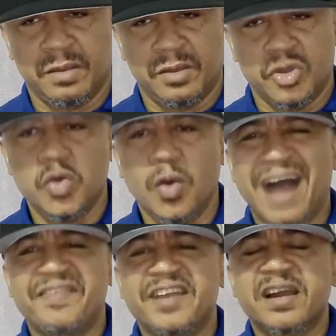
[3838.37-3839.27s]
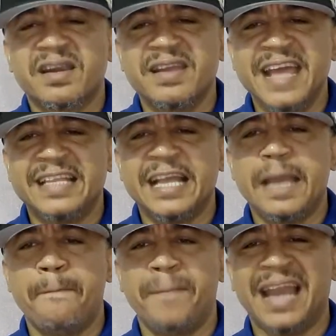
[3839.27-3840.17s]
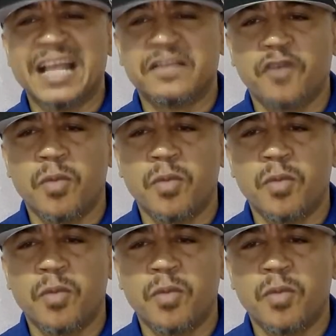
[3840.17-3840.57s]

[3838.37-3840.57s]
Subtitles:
You have created a platform